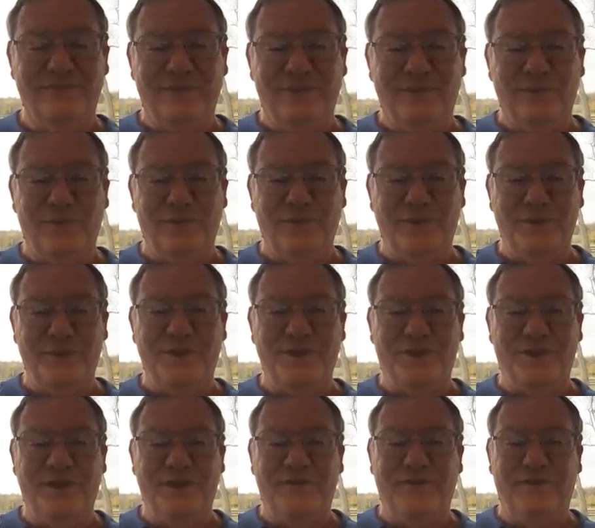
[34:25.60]
Well, we
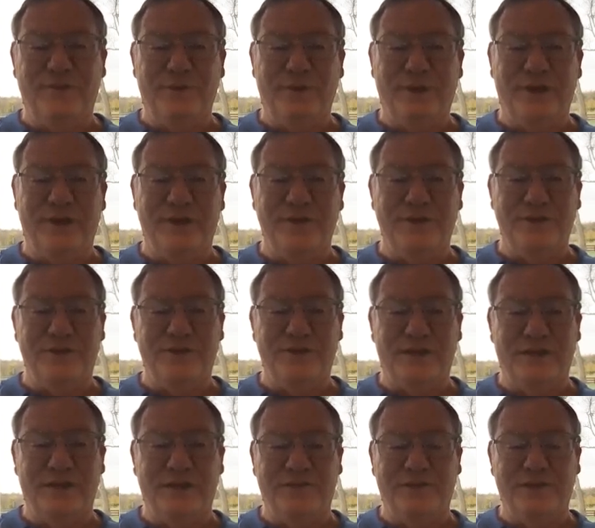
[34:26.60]
still have 4 houses
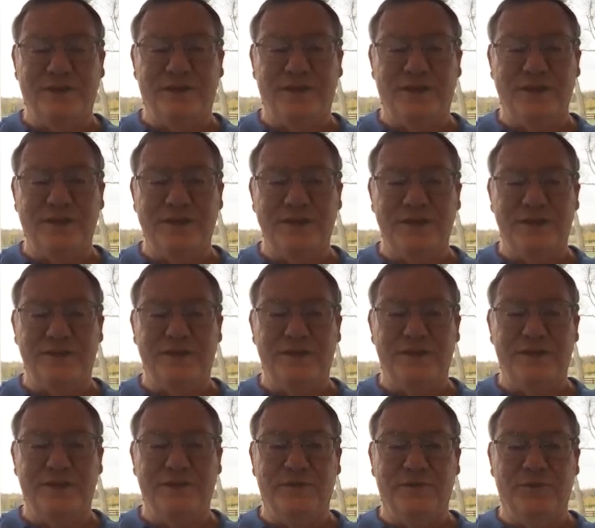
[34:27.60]
left in
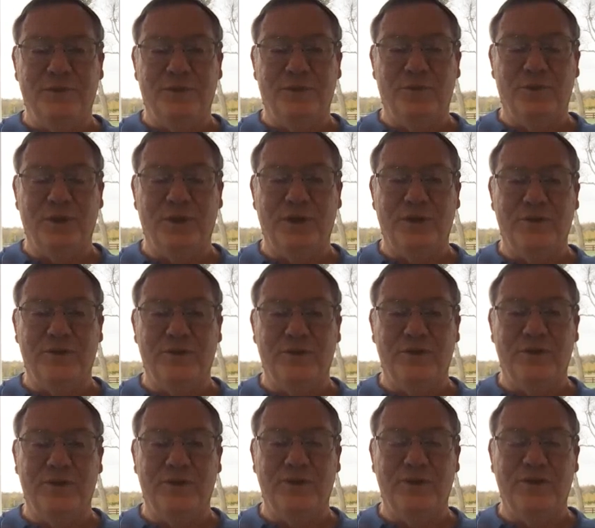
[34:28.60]
Lexington that we're working on
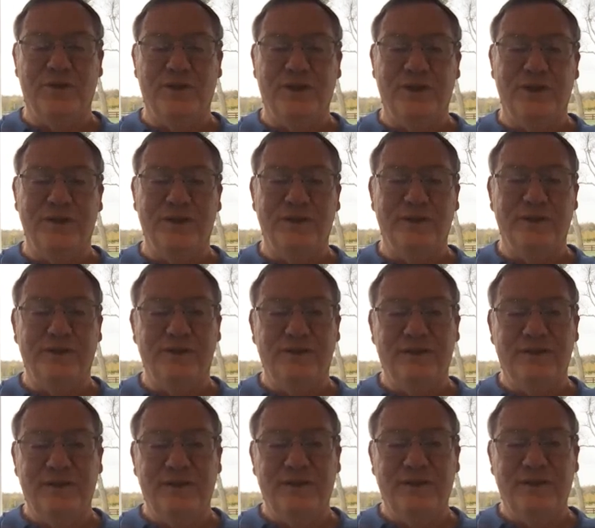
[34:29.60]
currently,
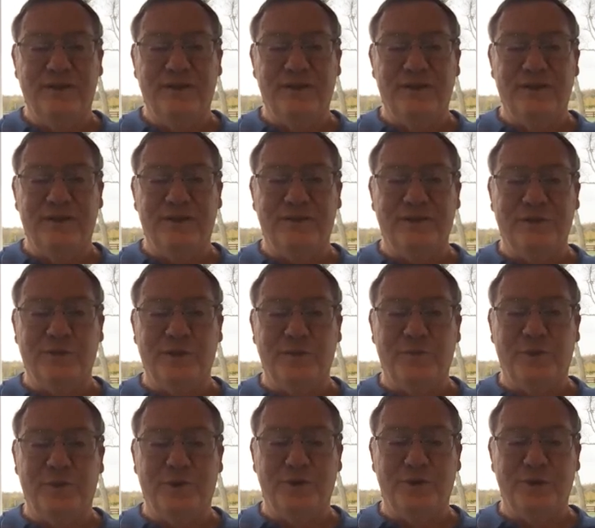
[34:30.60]
that we
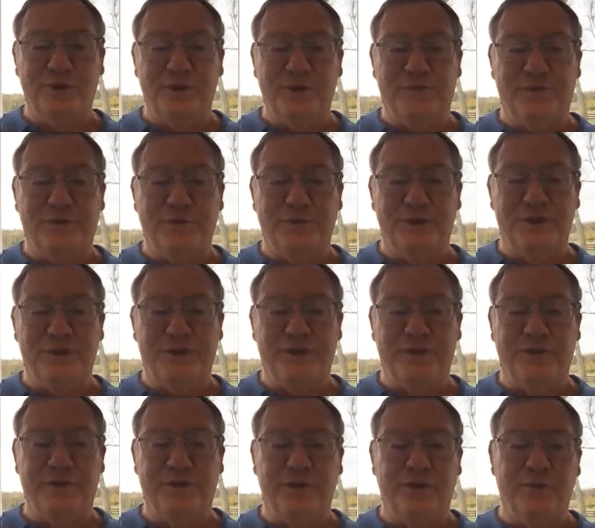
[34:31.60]
purchased from a
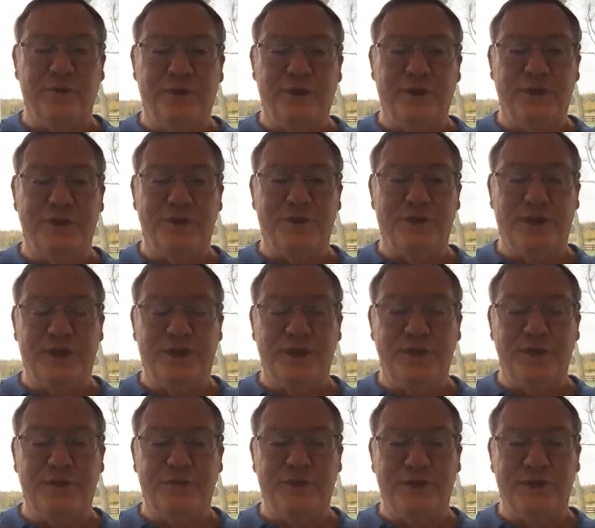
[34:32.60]
1031
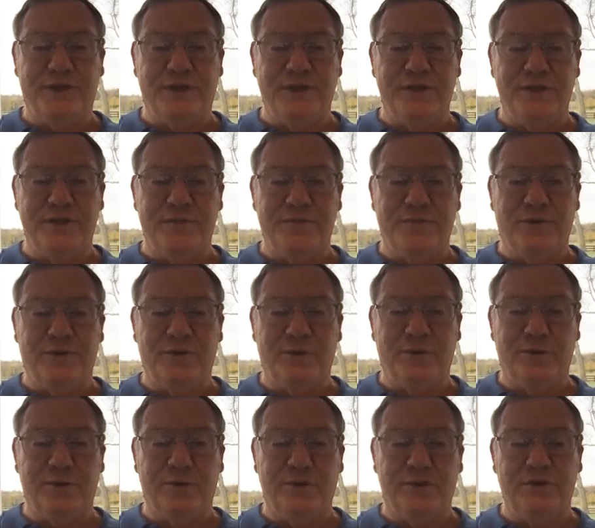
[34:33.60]
exchange of selling some
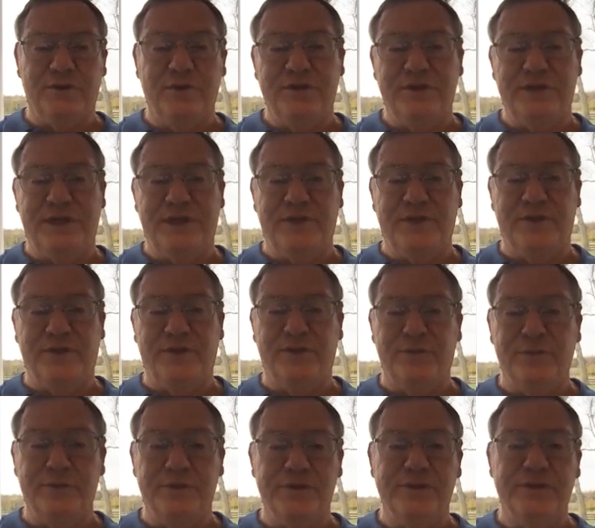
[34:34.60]
older
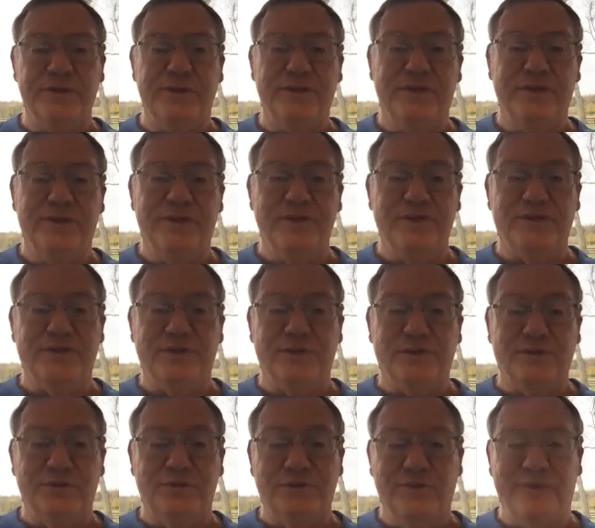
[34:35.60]
townhomes.
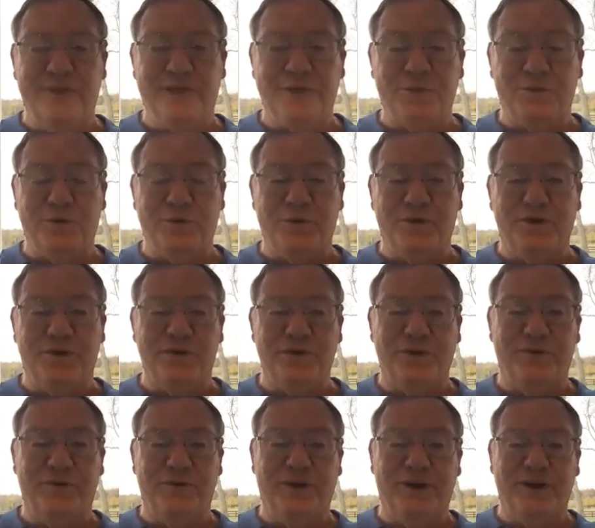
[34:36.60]
So that's what we're
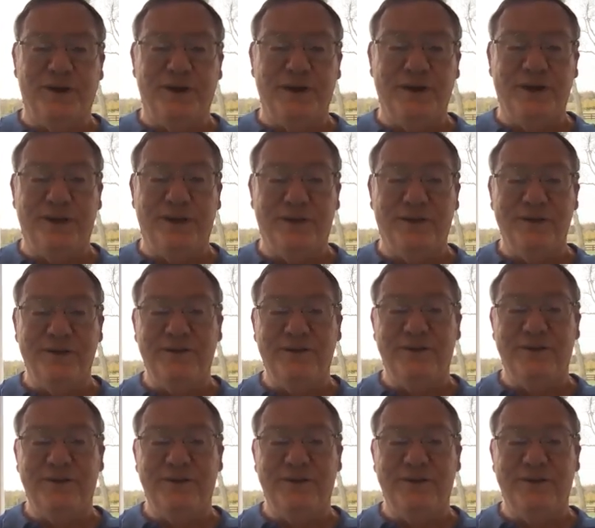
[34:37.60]
doing right now.